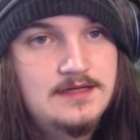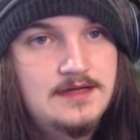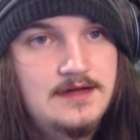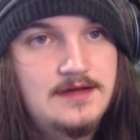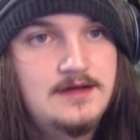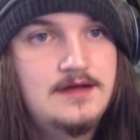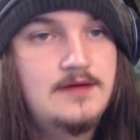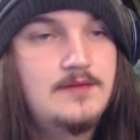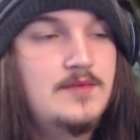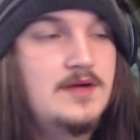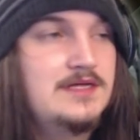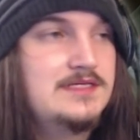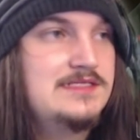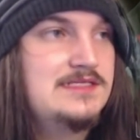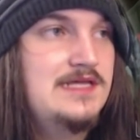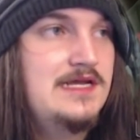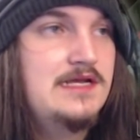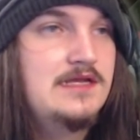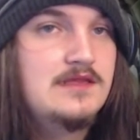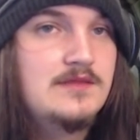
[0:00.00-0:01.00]
I
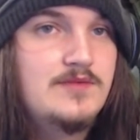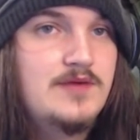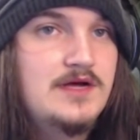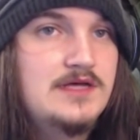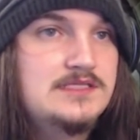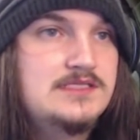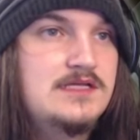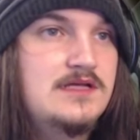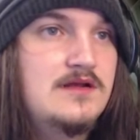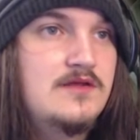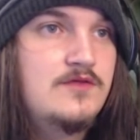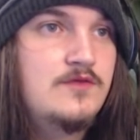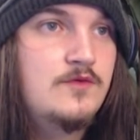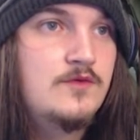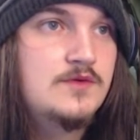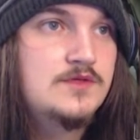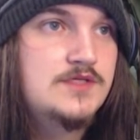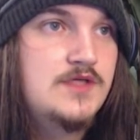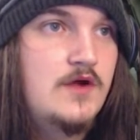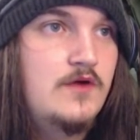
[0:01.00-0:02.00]
stated in the past that I thought
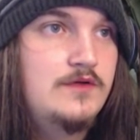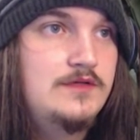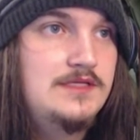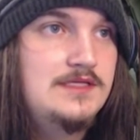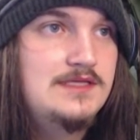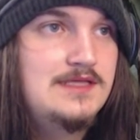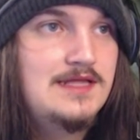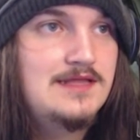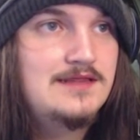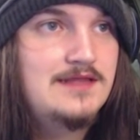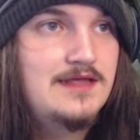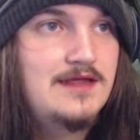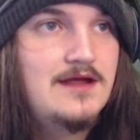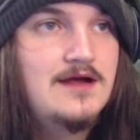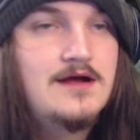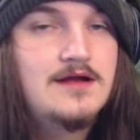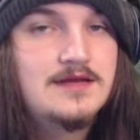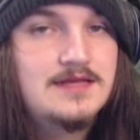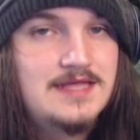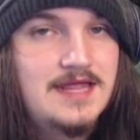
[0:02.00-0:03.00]
it was only that they
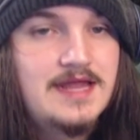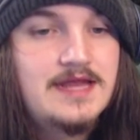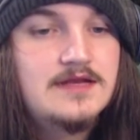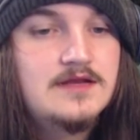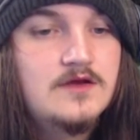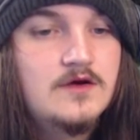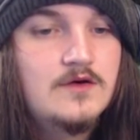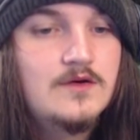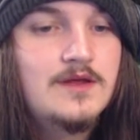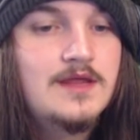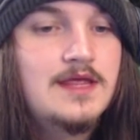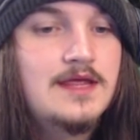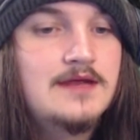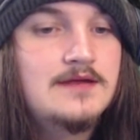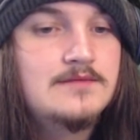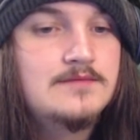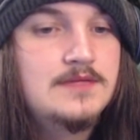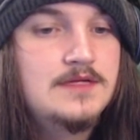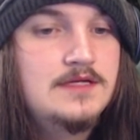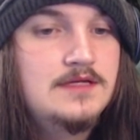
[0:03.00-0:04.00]
can't gain go
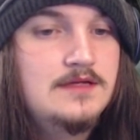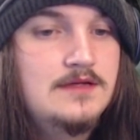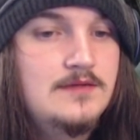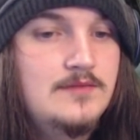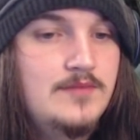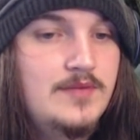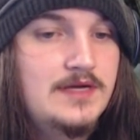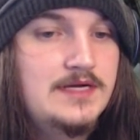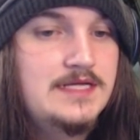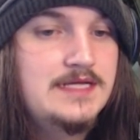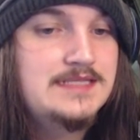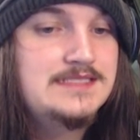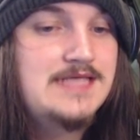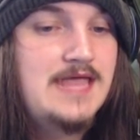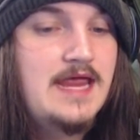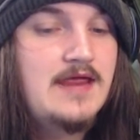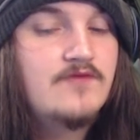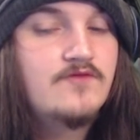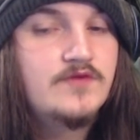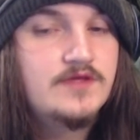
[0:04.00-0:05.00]
again, but it's
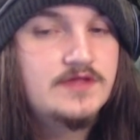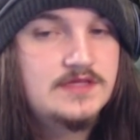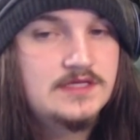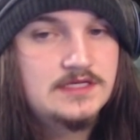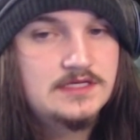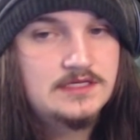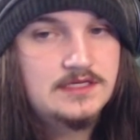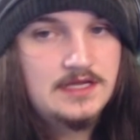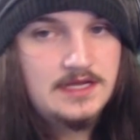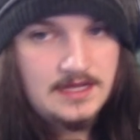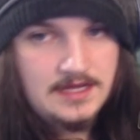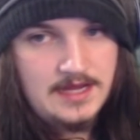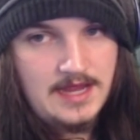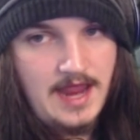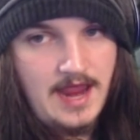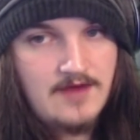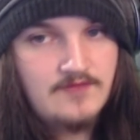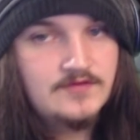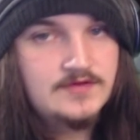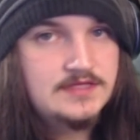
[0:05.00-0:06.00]
everything.
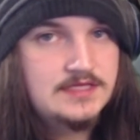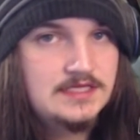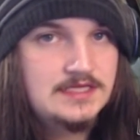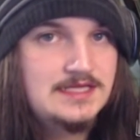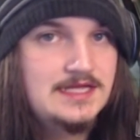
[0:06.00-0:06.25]
Everything